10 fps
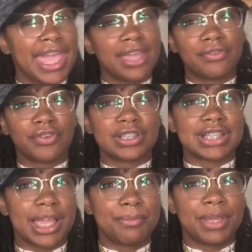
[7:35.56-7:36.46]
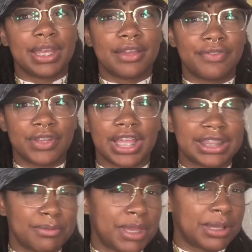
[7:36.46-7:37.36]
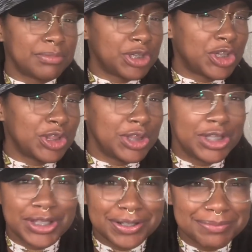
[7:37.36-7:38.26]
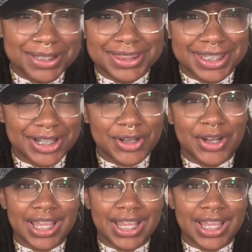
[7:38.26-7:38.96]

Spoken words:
and for the time being I feel like they make them look a little bit thicker.